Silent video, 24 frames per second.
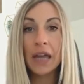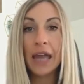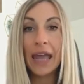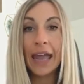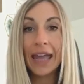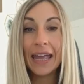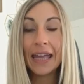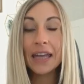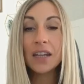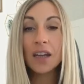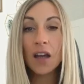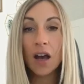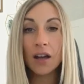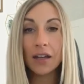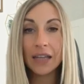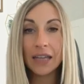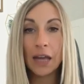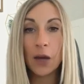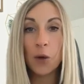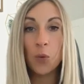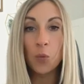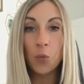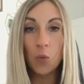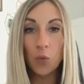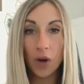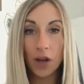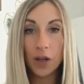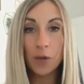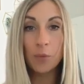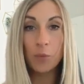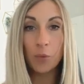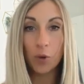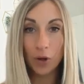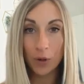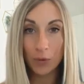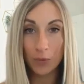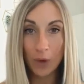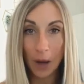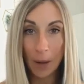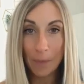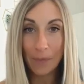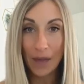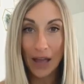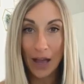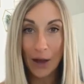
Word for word: cannot get one more rep